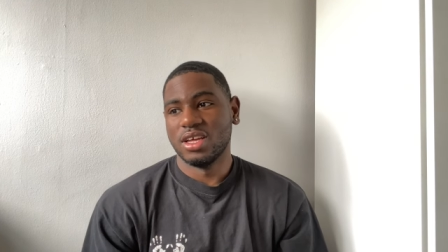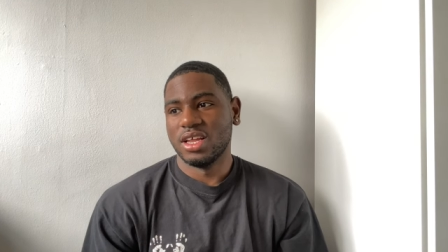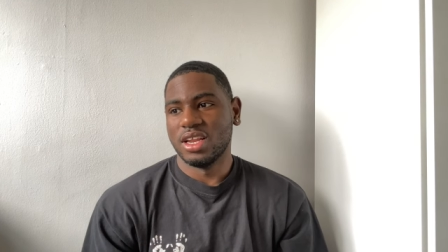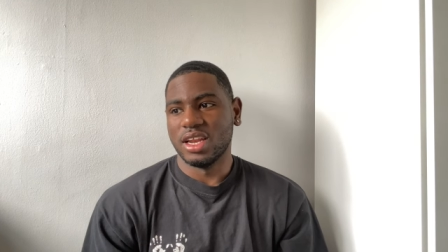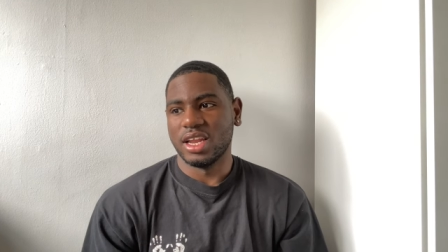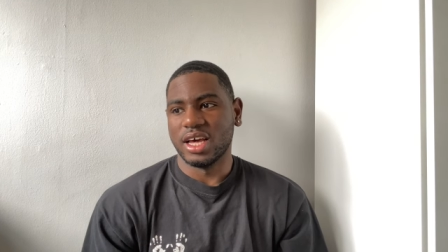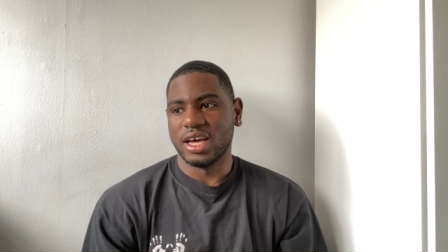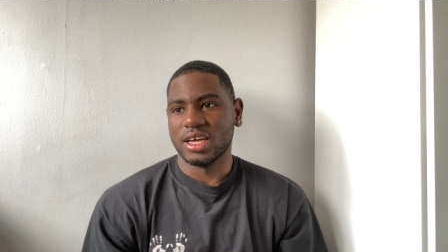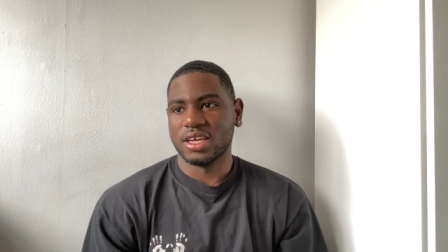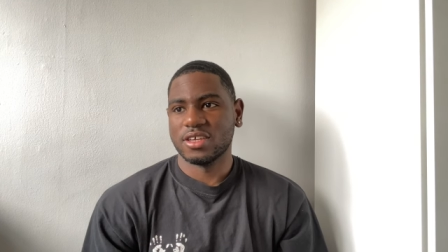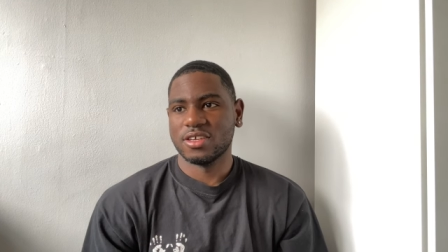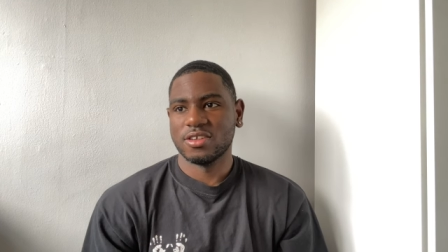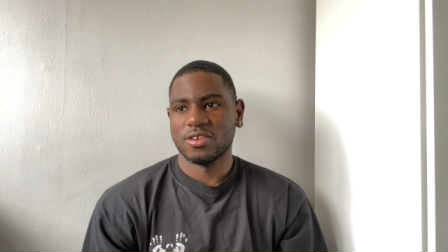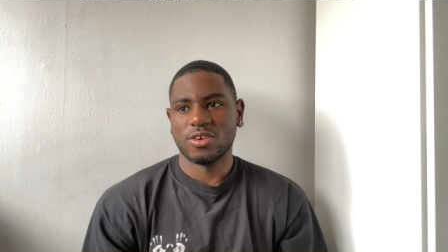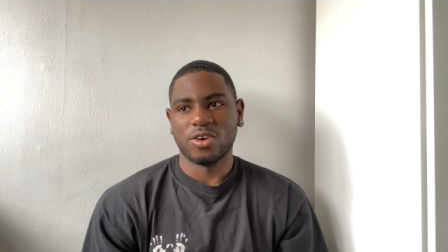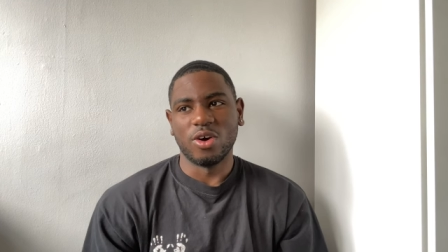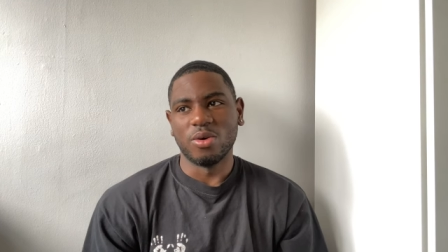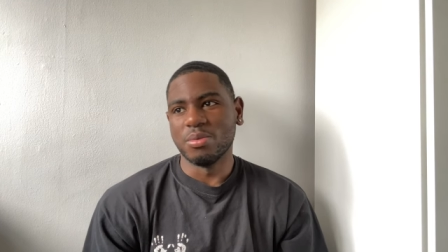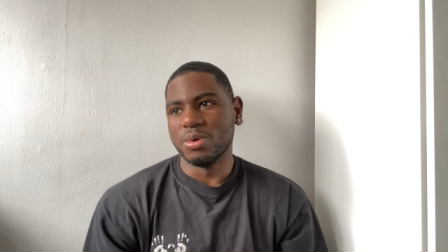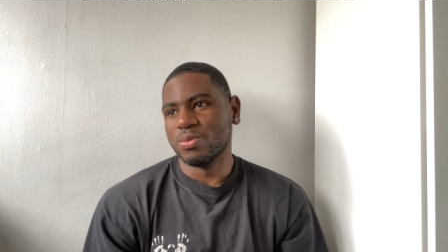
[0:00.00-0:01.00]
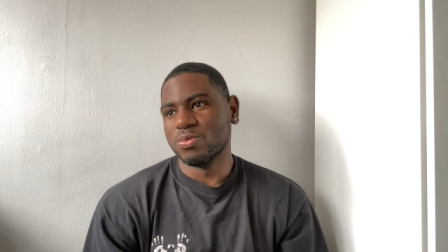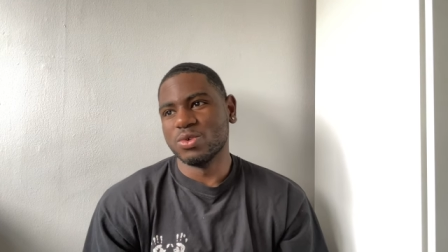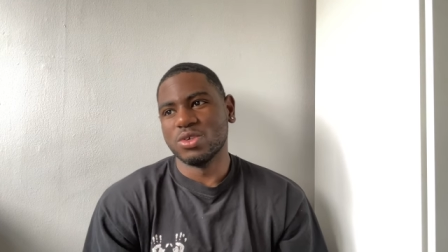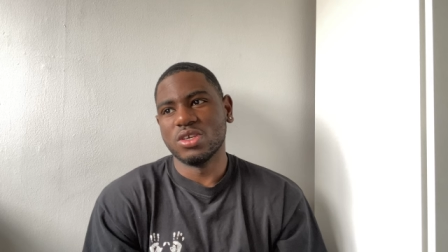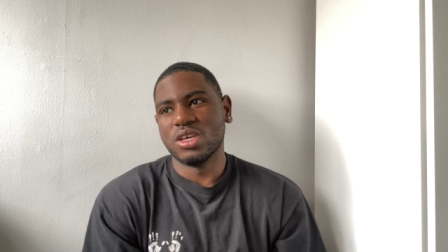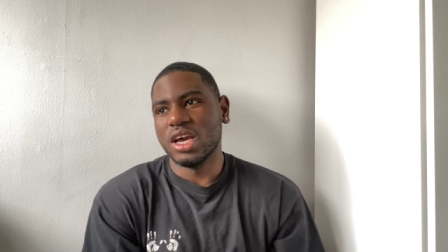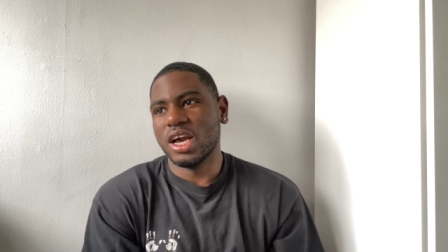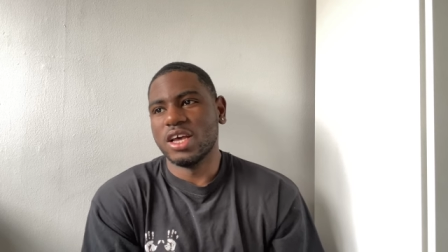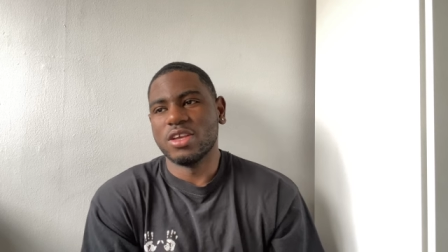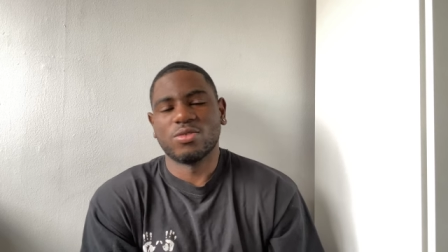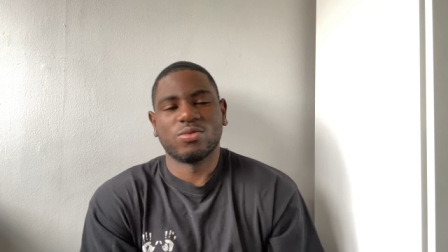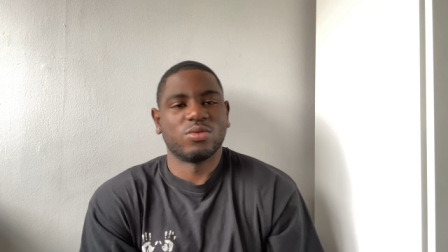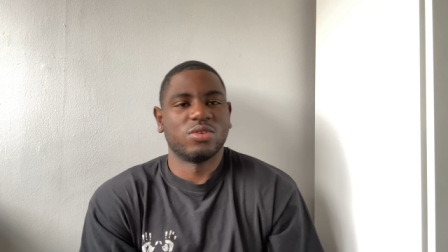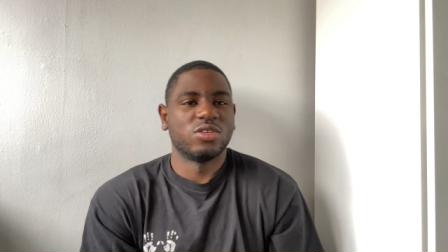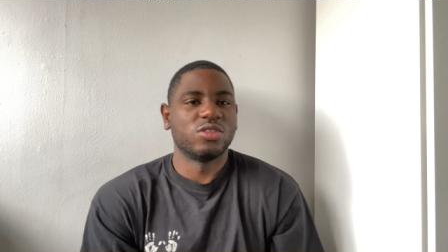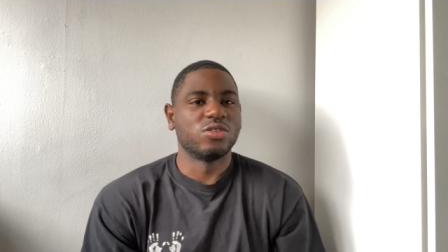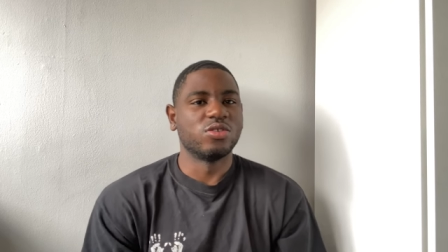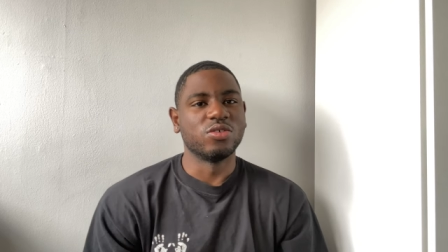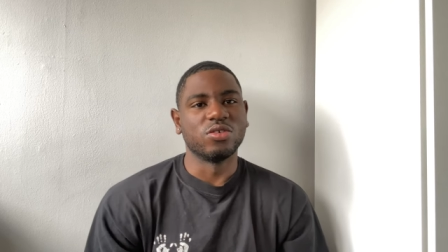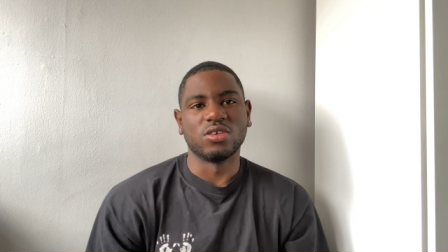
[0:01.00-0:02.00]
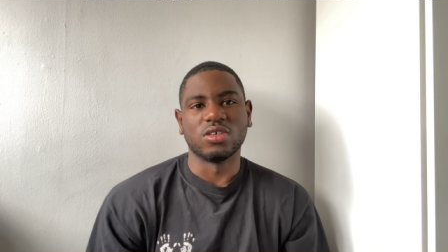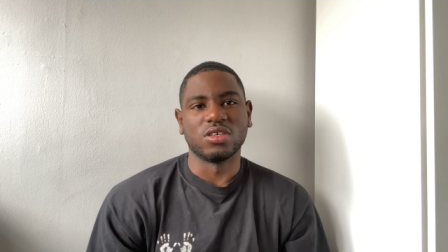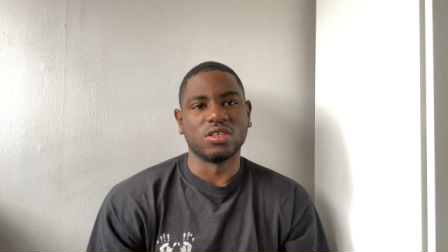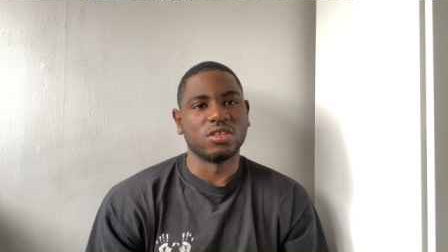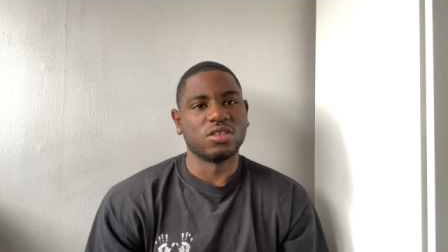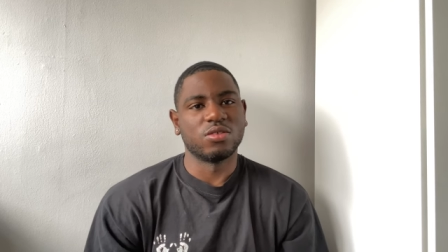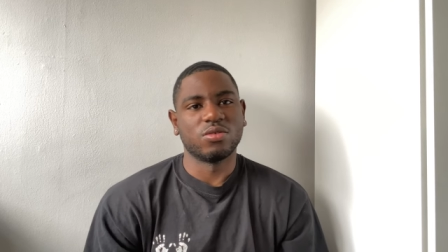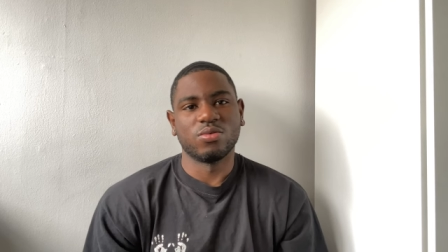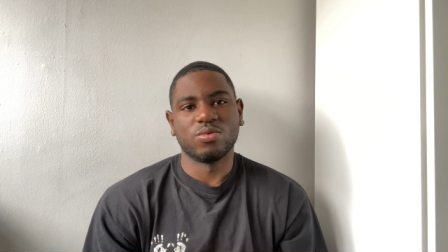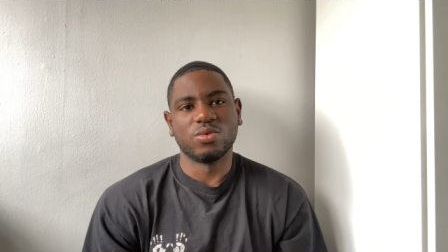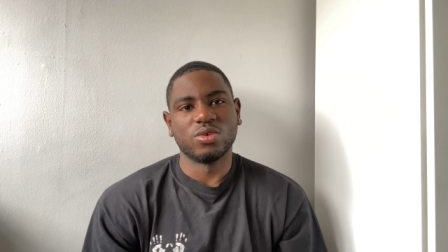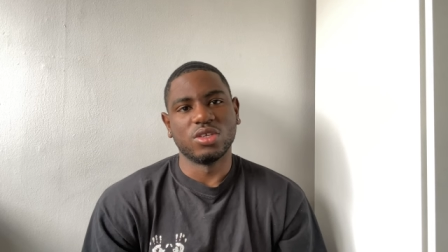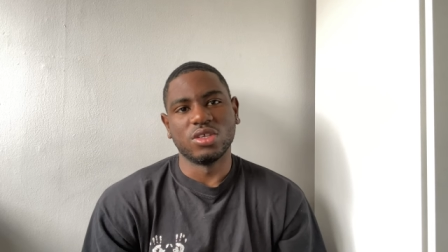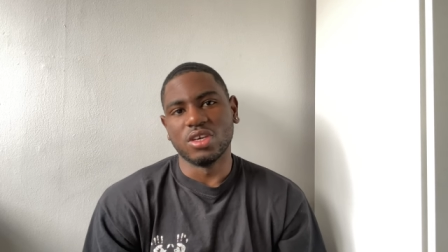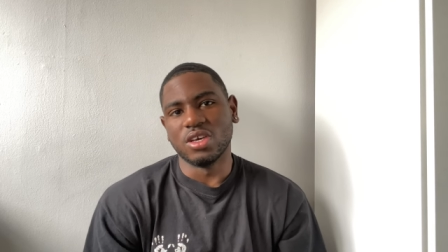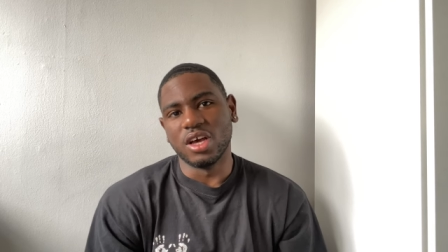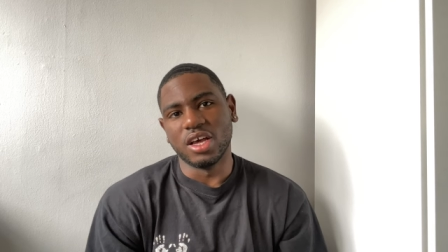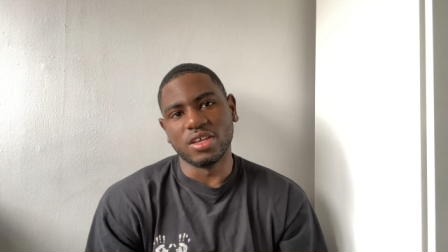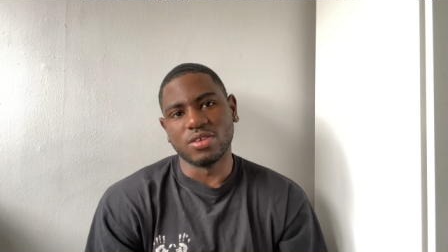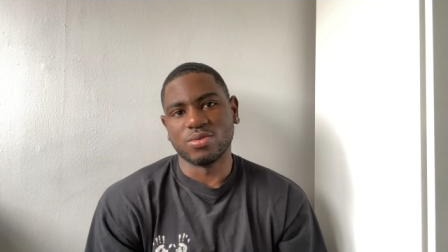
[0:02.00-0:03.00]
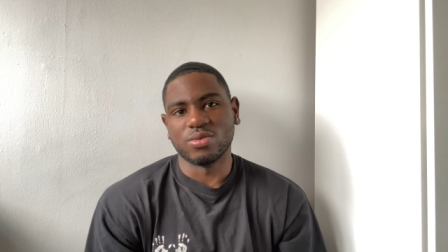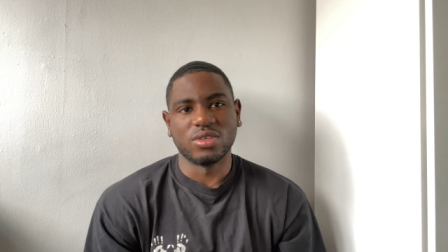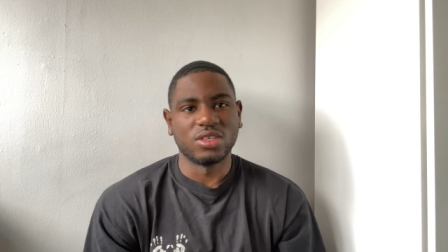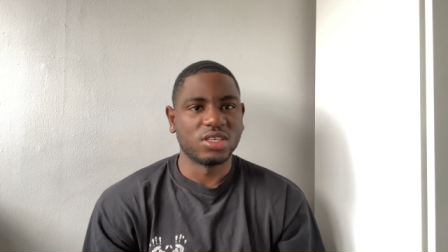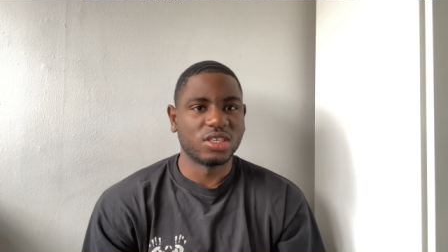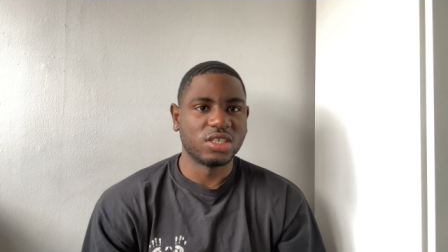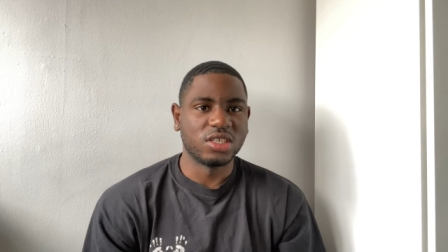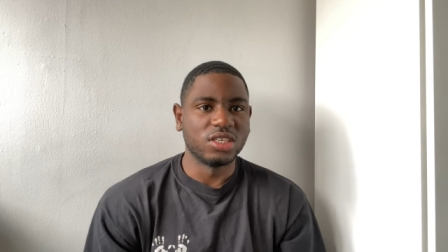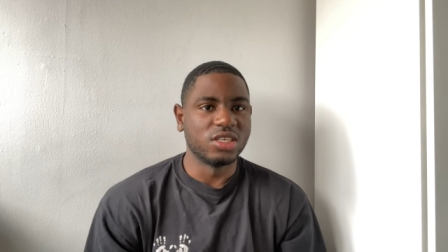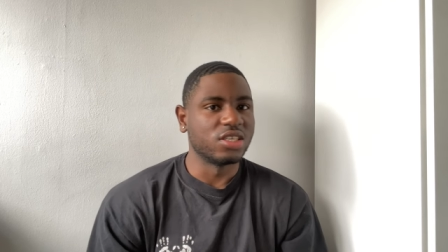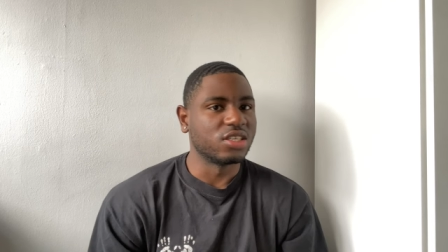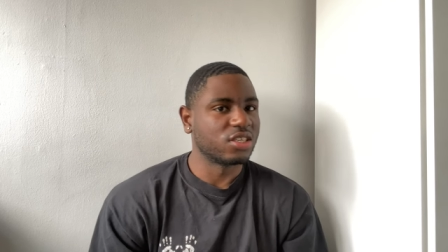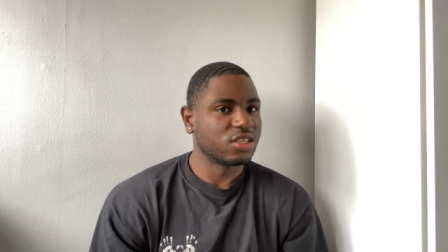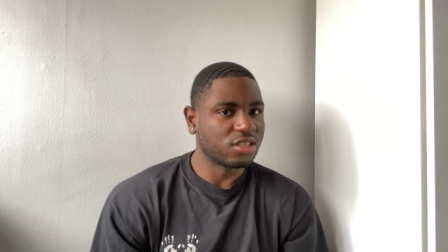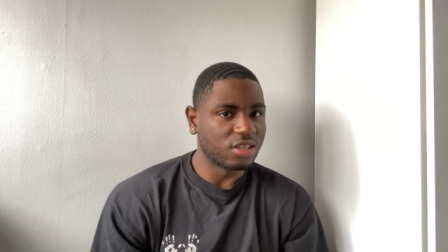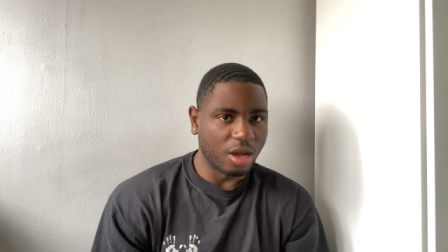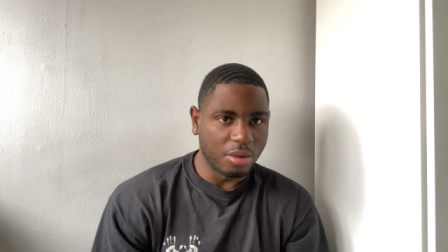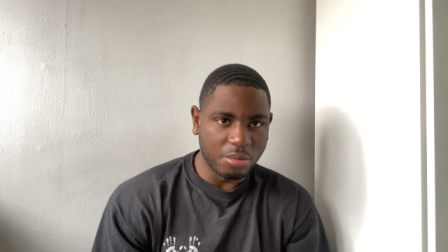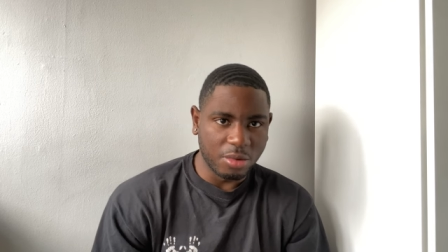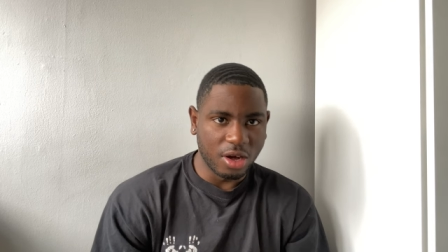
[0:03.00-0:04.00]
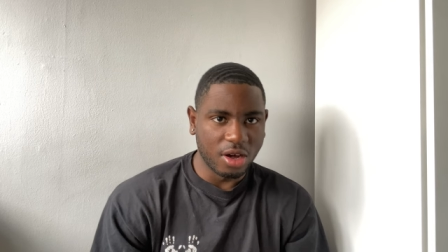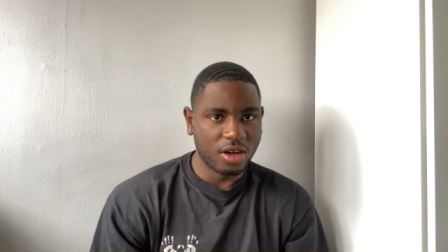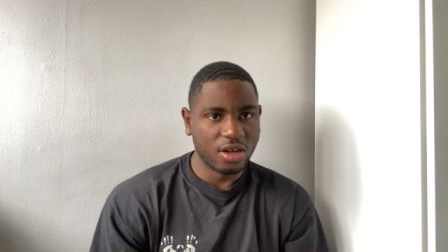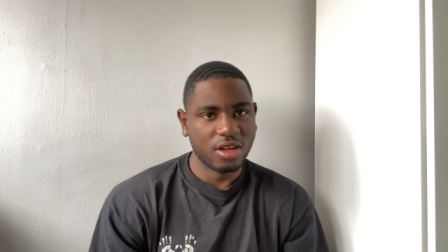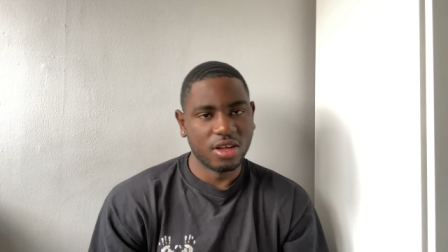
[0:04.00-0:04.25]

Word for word: Like, comment what you guys want to do because what you guys want to see is summer